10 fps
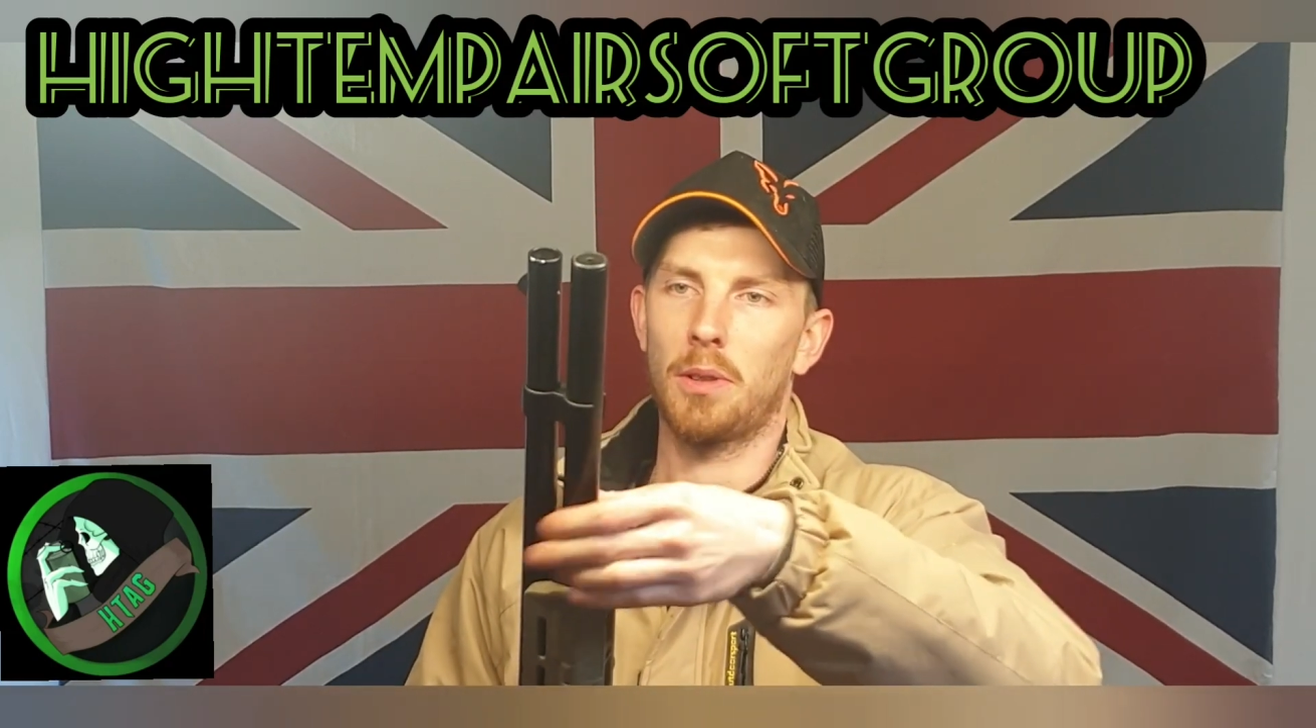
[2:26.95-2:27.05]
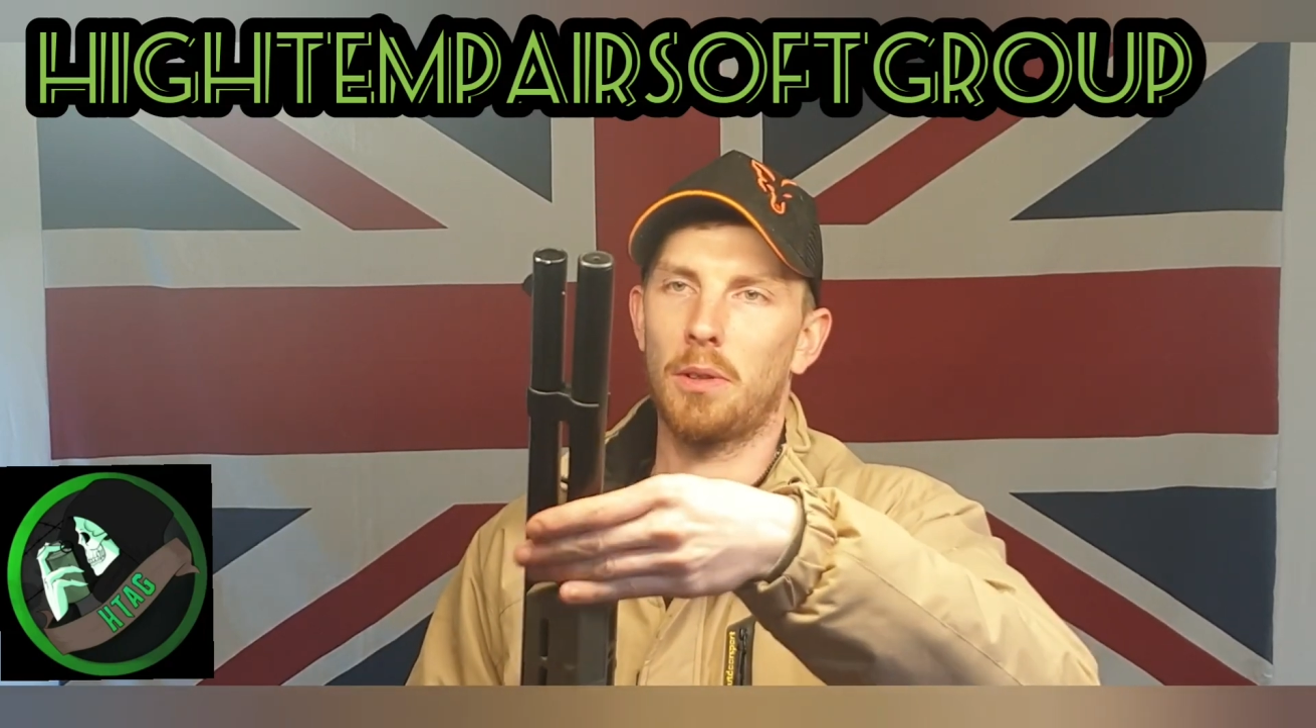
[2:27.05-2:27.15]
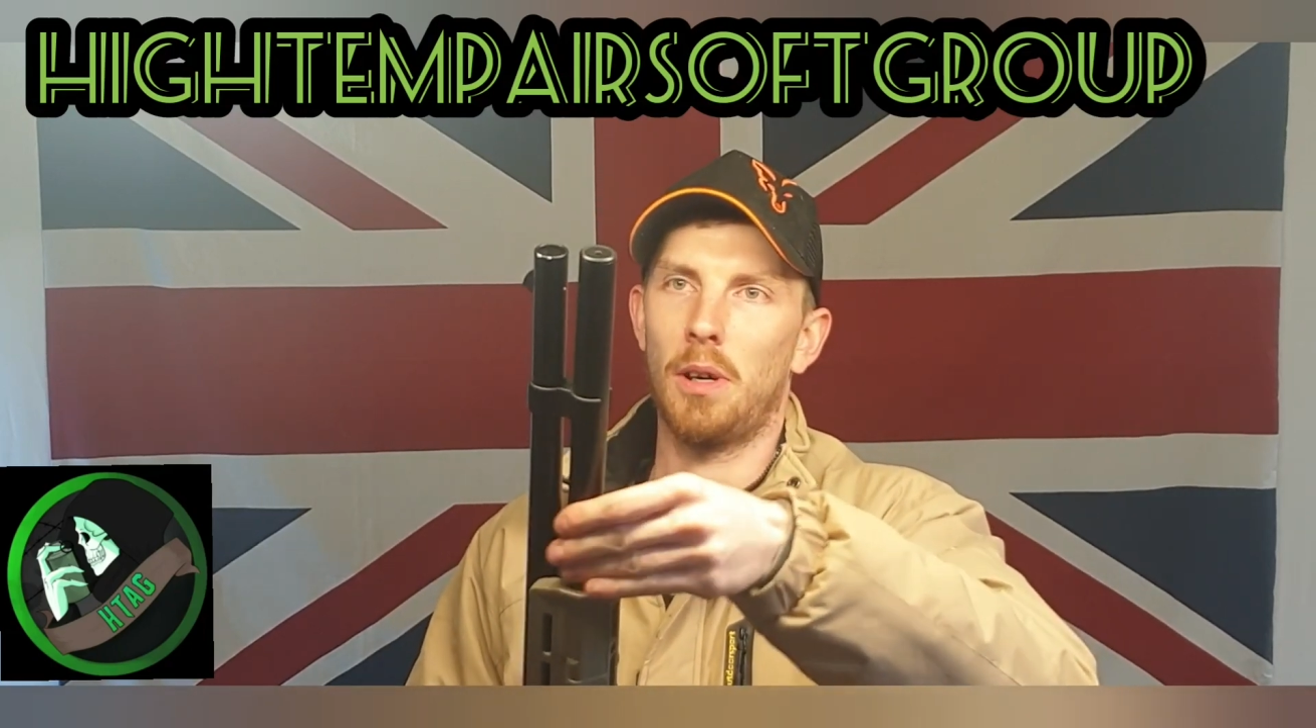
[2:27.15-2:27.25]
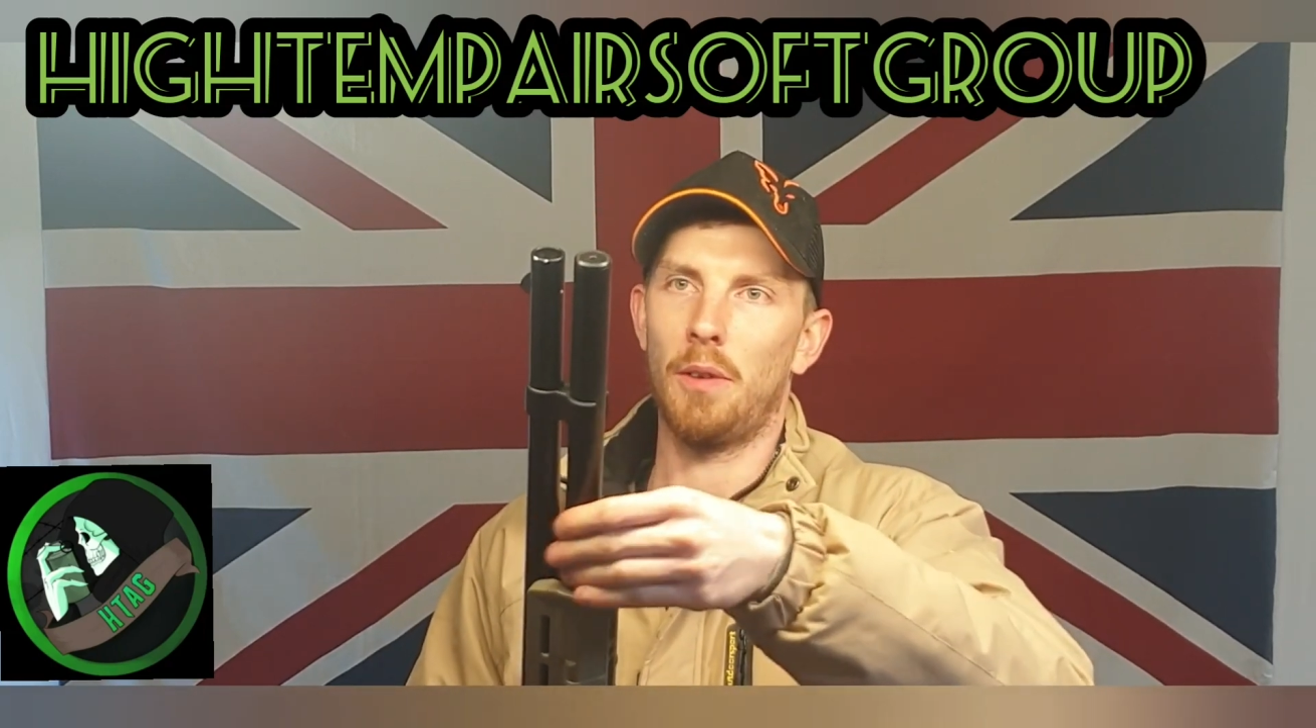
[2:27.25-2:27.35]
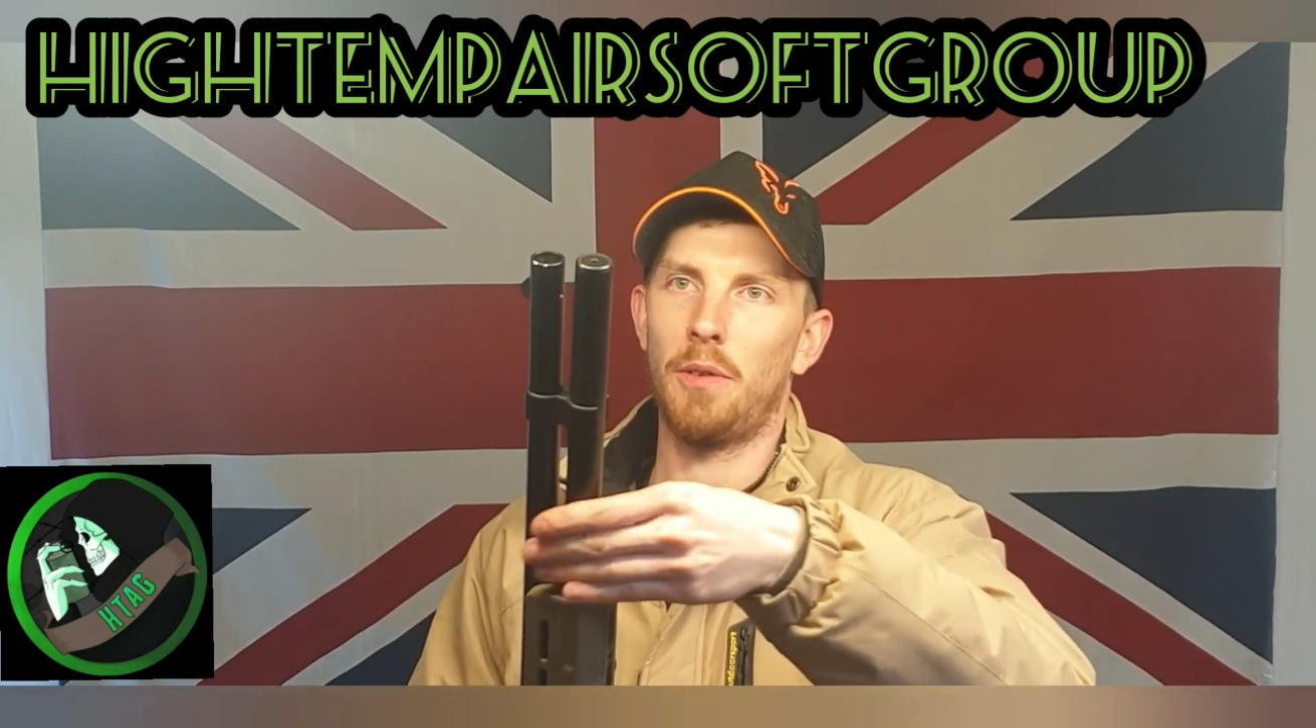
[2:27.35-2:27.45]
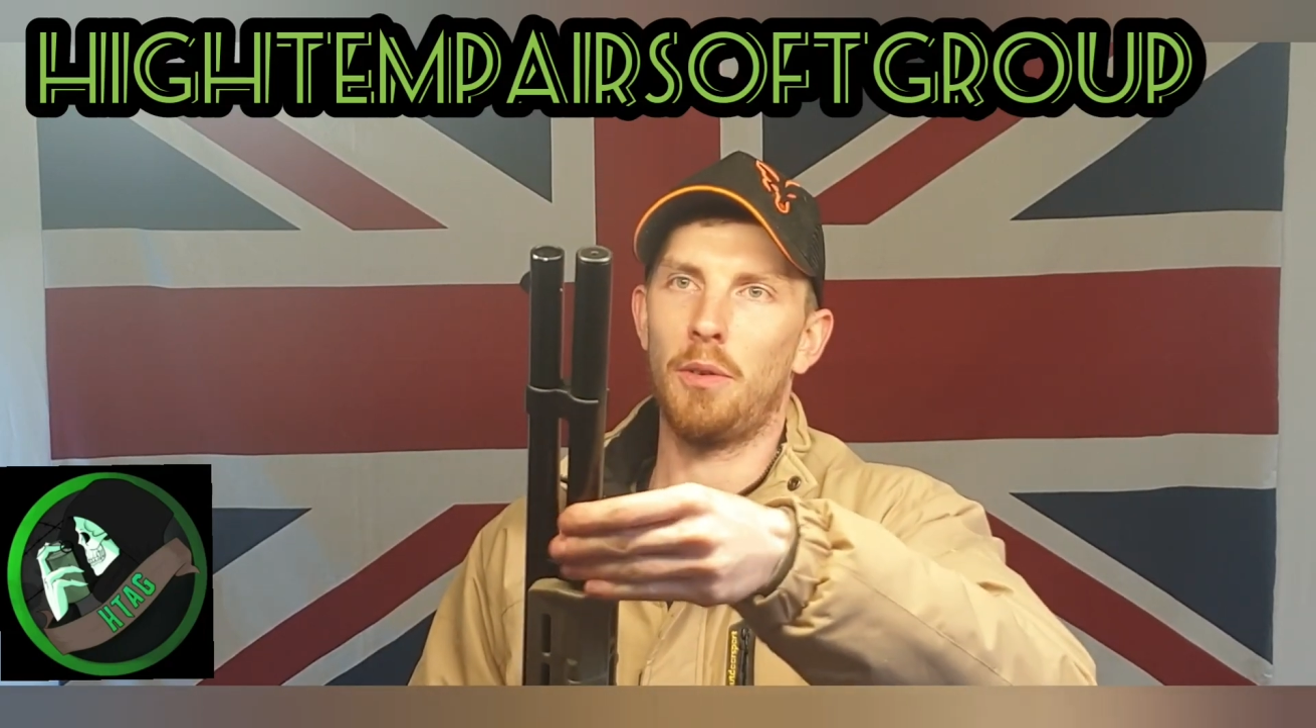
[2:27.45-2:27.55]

quite a few